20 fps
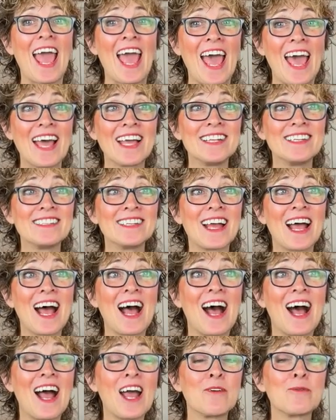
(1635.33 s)
And
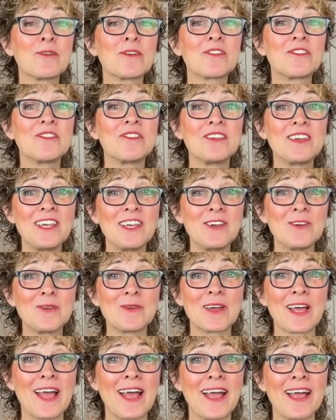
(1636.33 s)
I will see
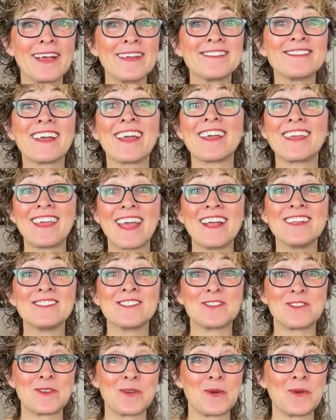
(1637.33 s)
you guys
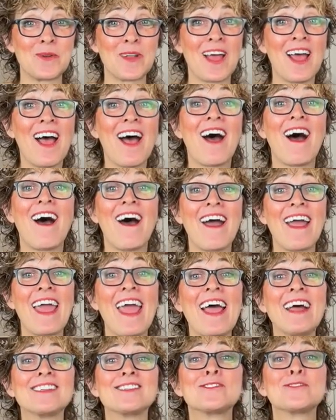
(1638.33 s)
again soon. I
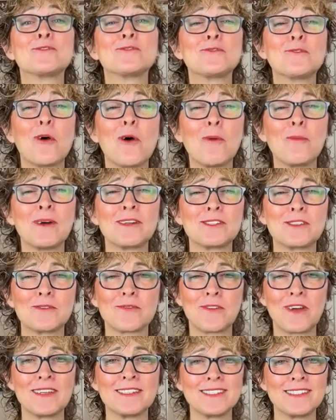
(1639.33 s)
had so
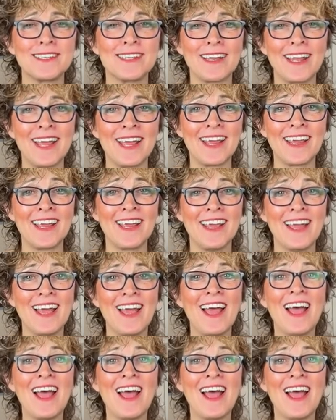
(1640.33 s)
much fun today.